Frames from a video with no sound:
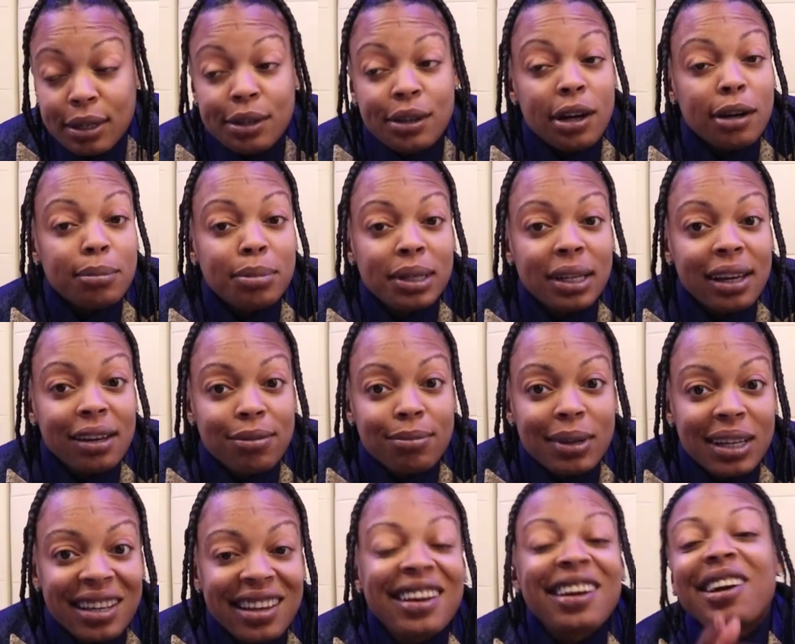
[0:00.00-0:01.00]
Don't believe
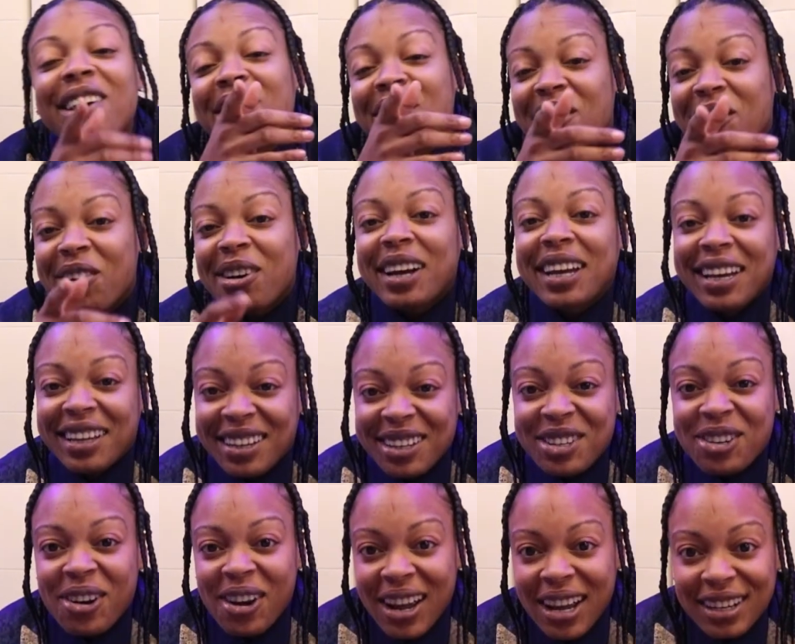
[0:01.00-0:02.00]
me? Go ahead
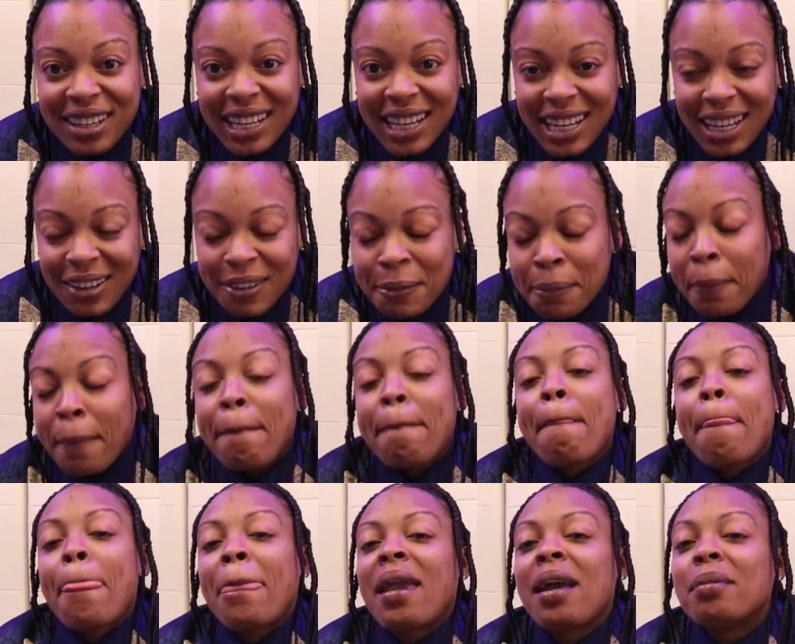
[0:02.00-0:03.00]
and try it now.
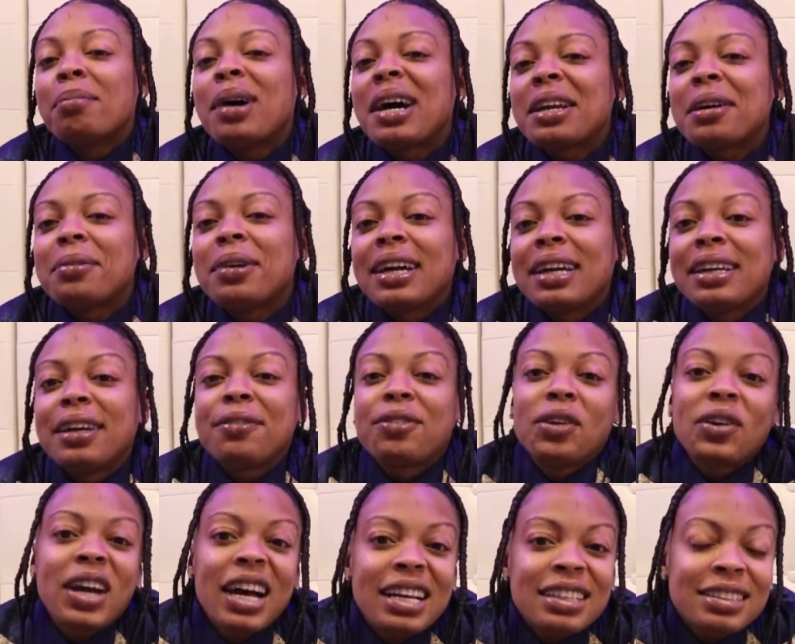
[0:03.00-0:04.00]
And by the way, if
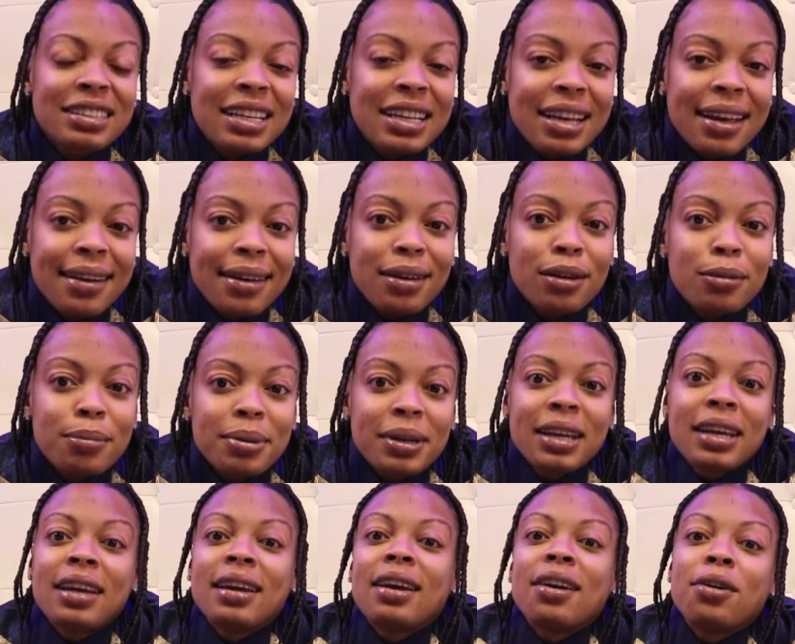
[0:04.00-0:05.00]
you guys need help
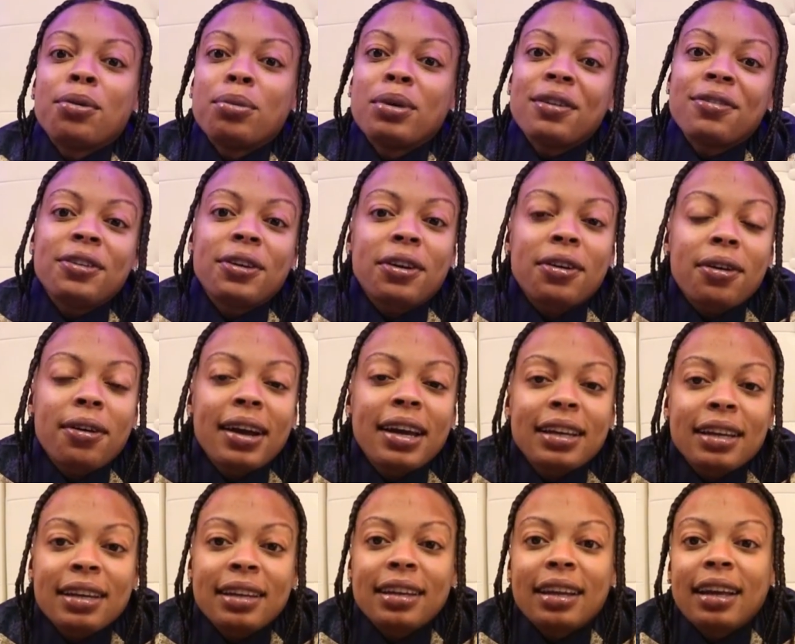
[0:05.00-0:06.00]
with your
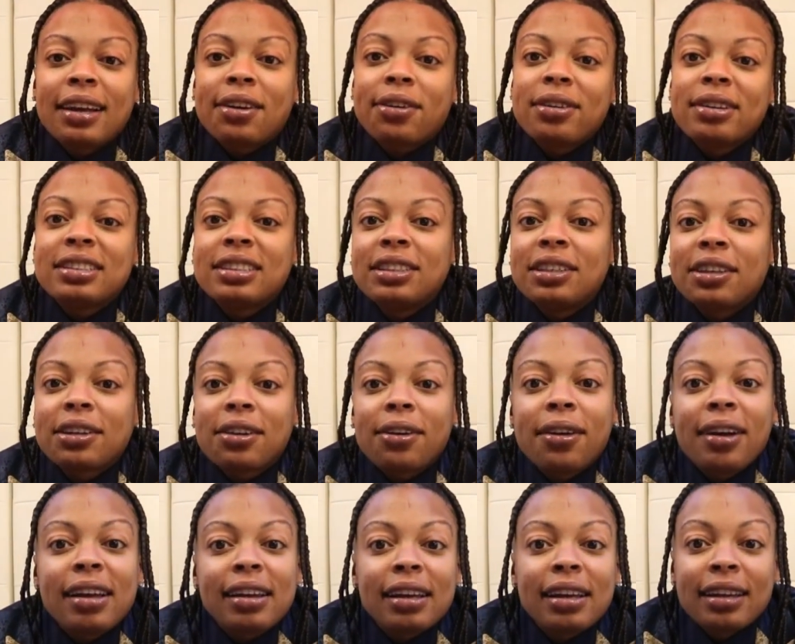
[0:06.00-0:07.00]
credit, increasing your
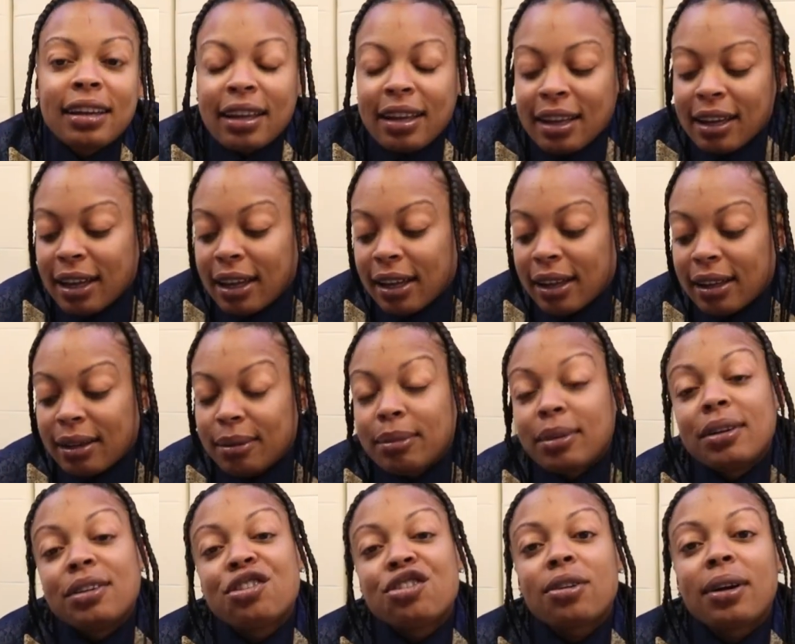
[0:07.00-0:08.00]
credit,
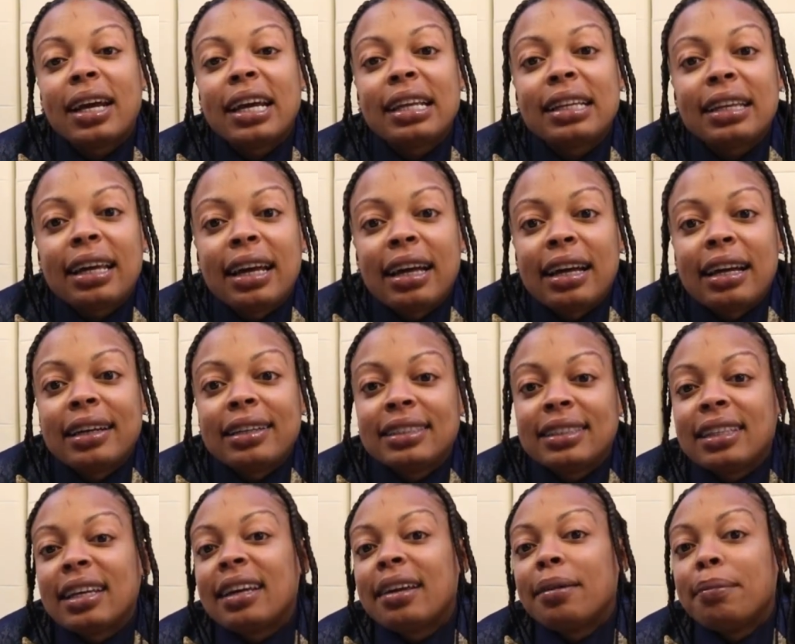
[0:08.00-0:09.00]
trade
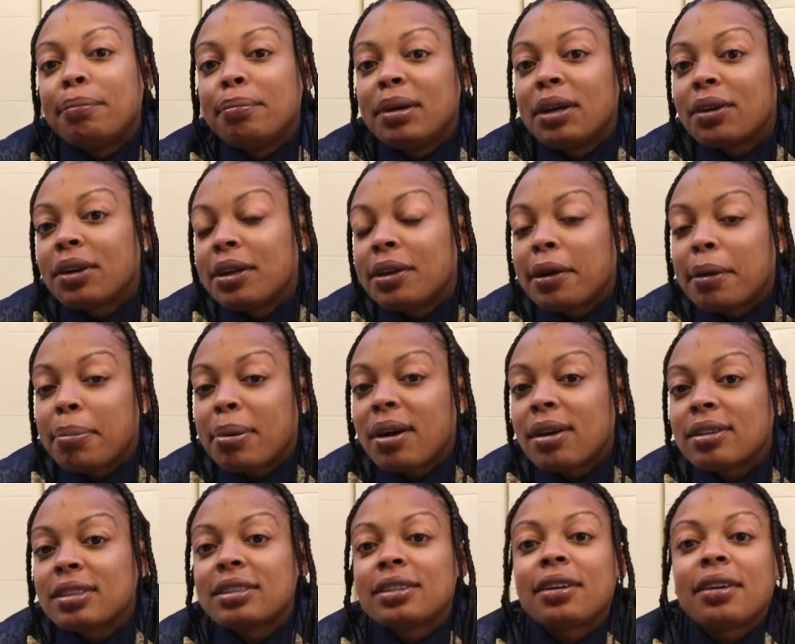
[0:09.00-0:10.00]
lines, building your
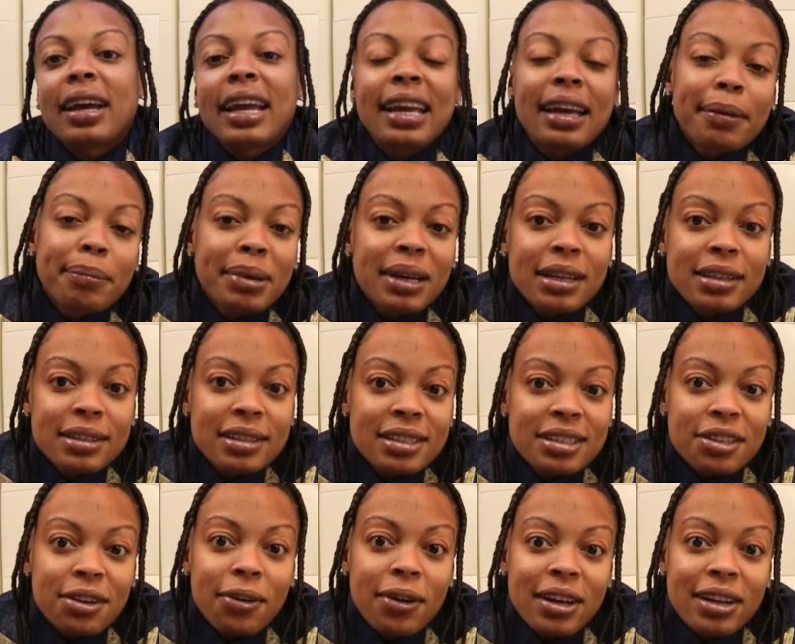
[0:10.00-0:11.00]
personal and
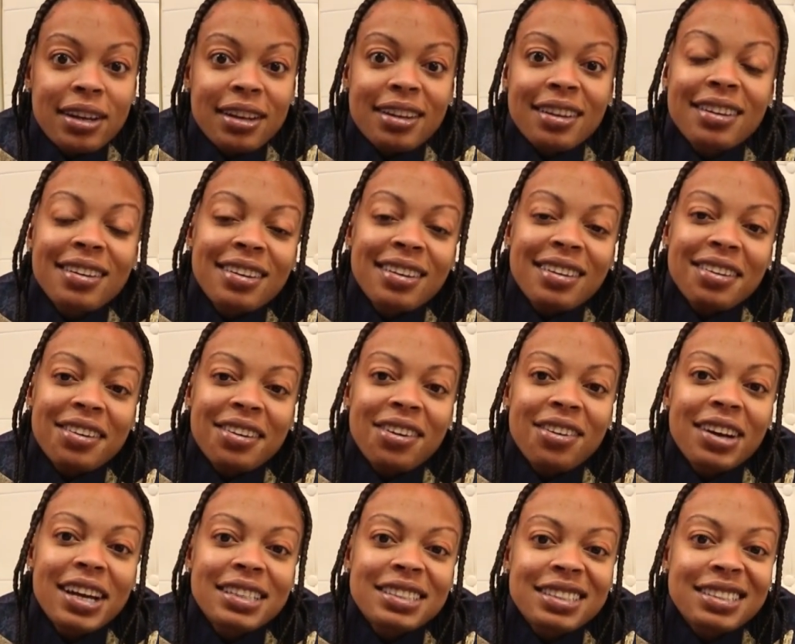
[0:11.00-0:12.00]
business credit,
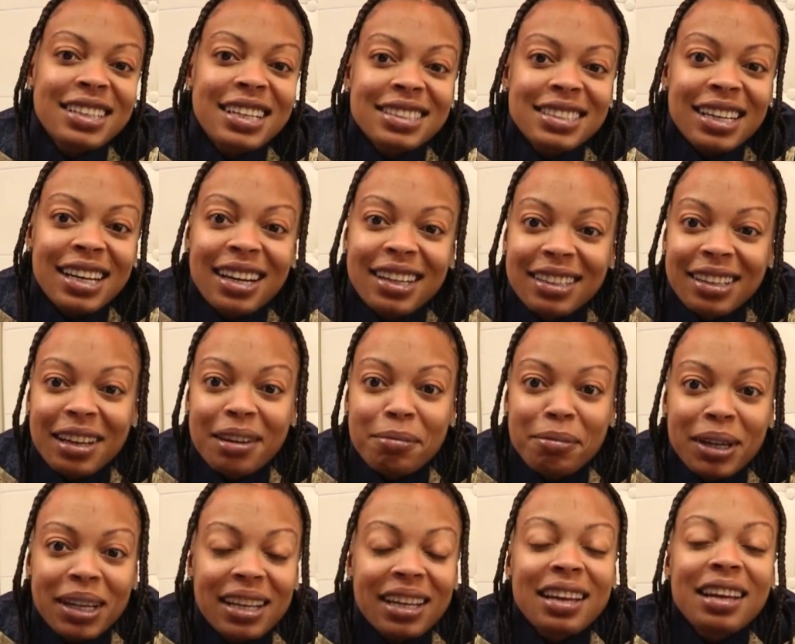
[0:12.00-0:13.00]
don't hesitate to holler at
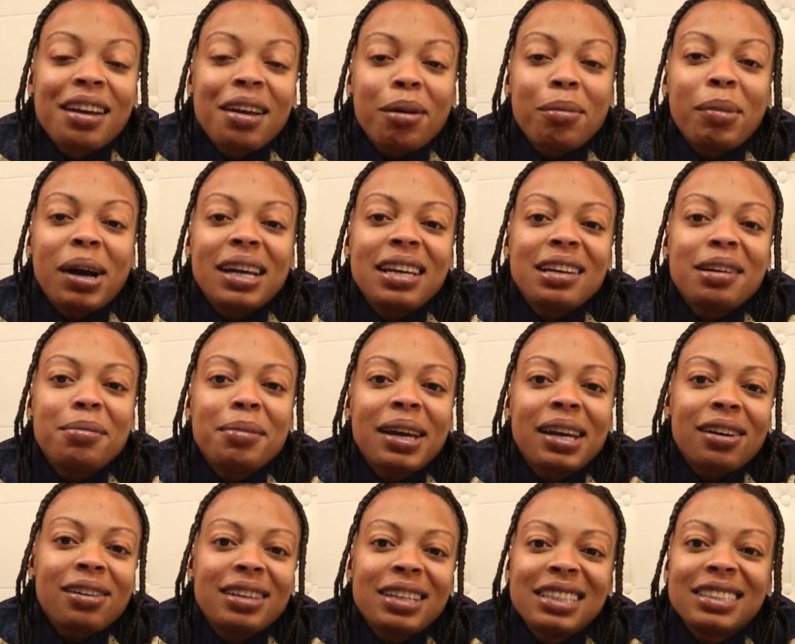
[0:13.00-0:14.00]
me. My
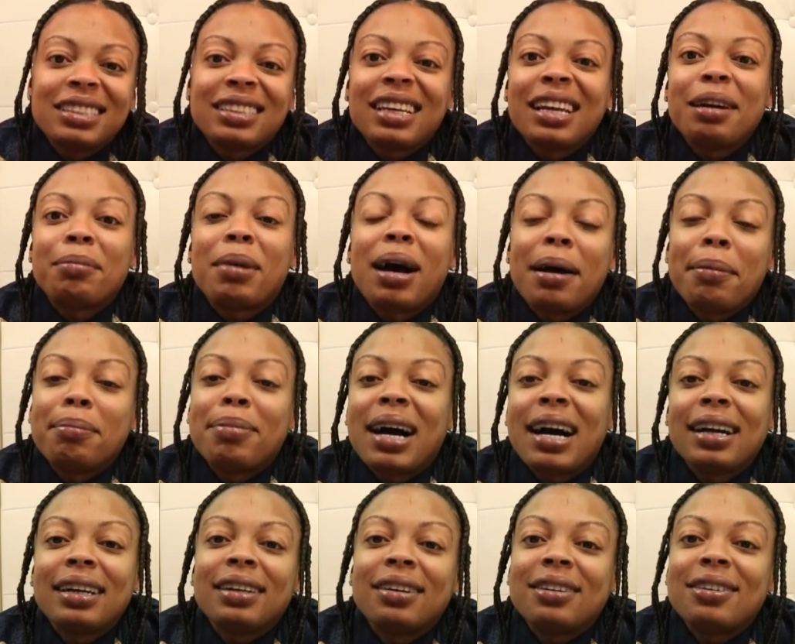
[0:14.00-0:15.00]
email is in my
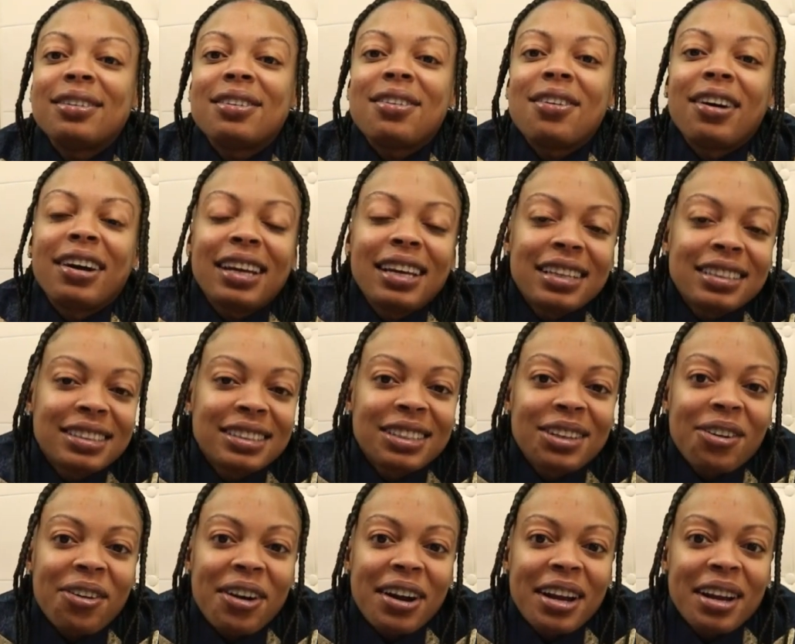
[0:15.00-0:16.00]
bio on
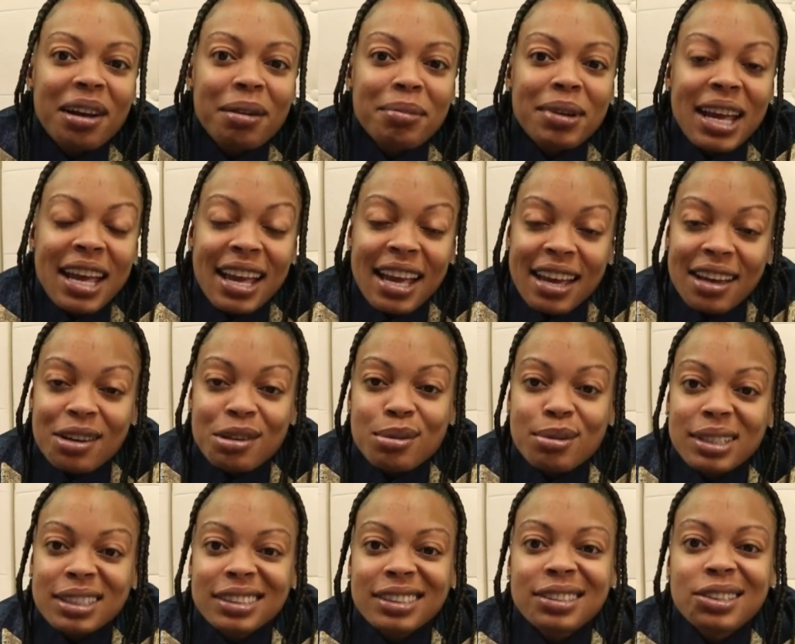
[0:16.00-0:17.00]
Instagram at
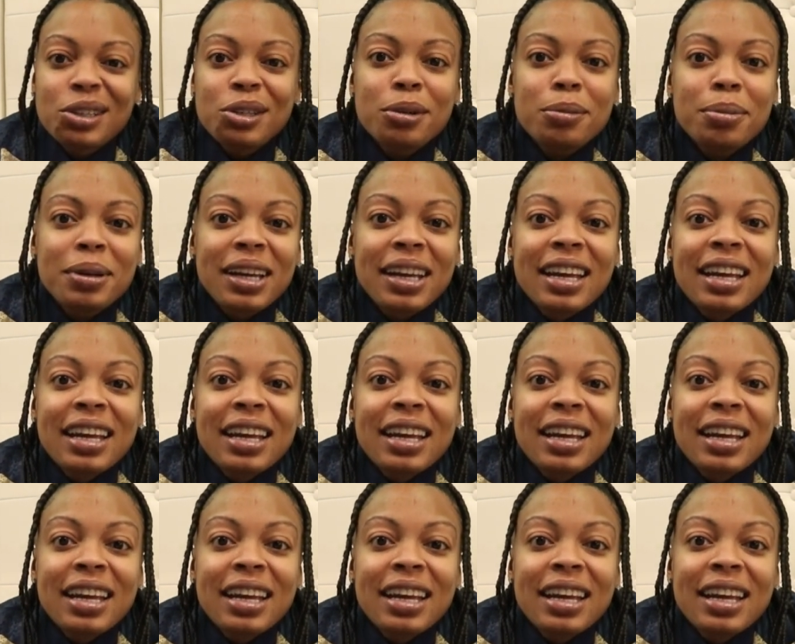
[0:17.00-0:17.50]
WhoIsSnoop.